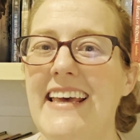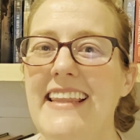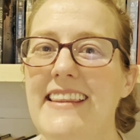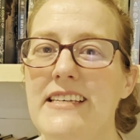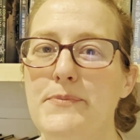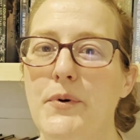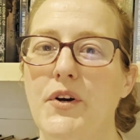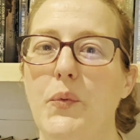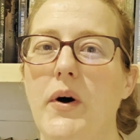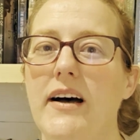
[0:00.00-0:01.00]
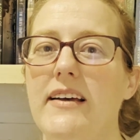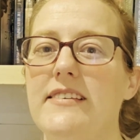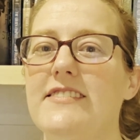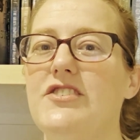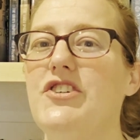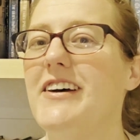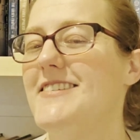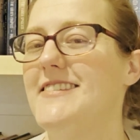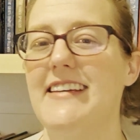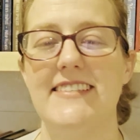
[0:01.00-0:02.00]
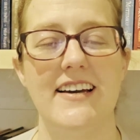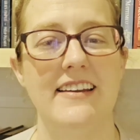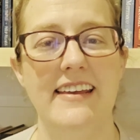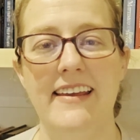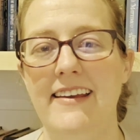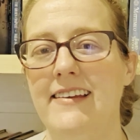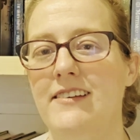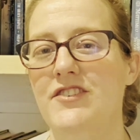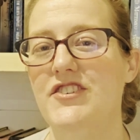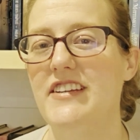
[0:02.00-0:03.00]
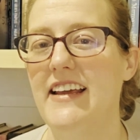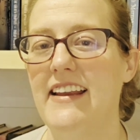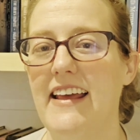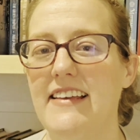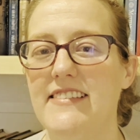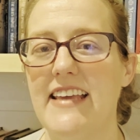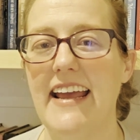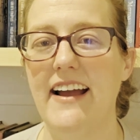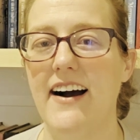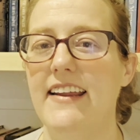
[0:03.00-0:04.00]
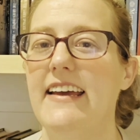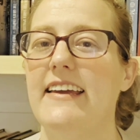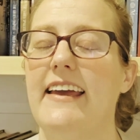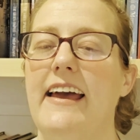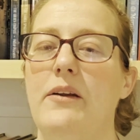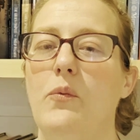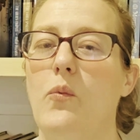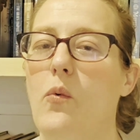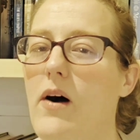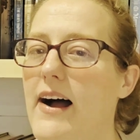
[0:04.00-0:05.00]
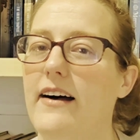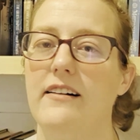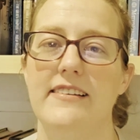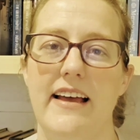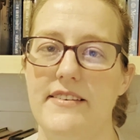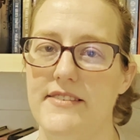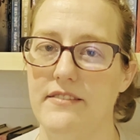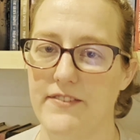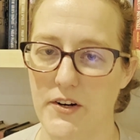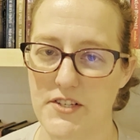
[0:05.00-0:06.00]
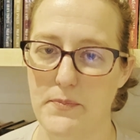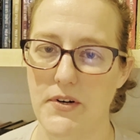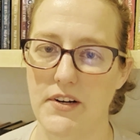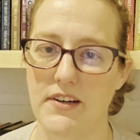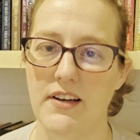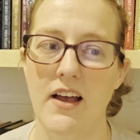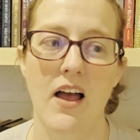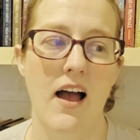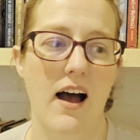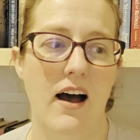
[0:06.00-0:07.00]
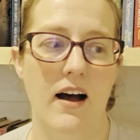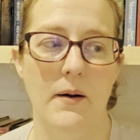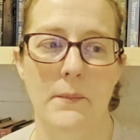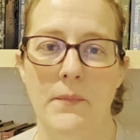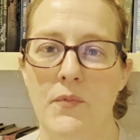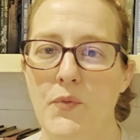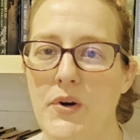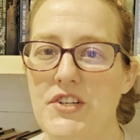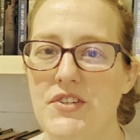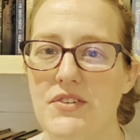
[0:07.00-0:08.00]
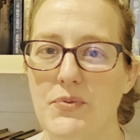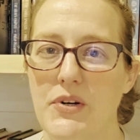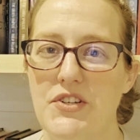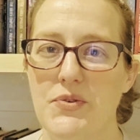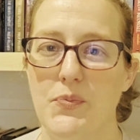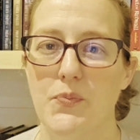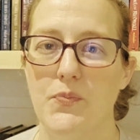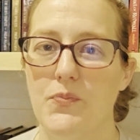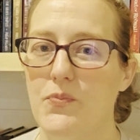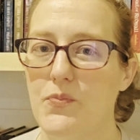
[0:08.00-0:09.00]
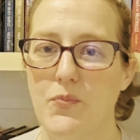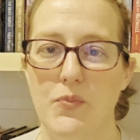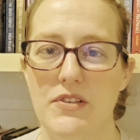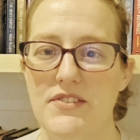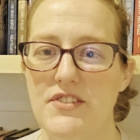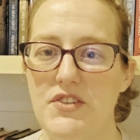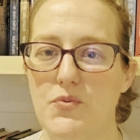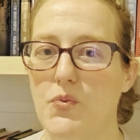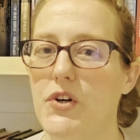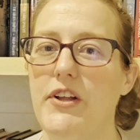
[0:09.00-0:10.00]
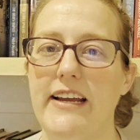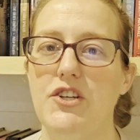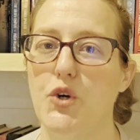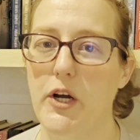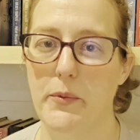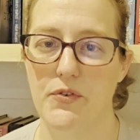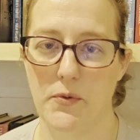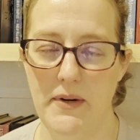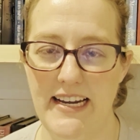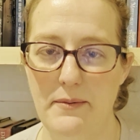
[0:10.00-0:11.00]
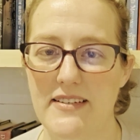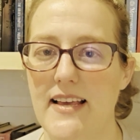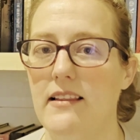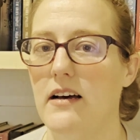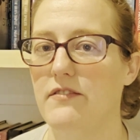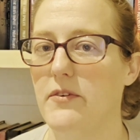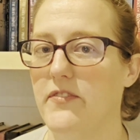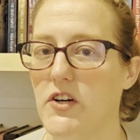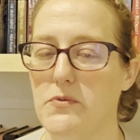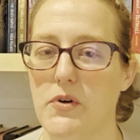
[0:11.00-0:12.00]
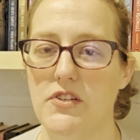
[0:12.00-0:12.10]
This book was just as unhinged and as chaotic and wild as the first book, which was just really enjoyable for me because I loved the first book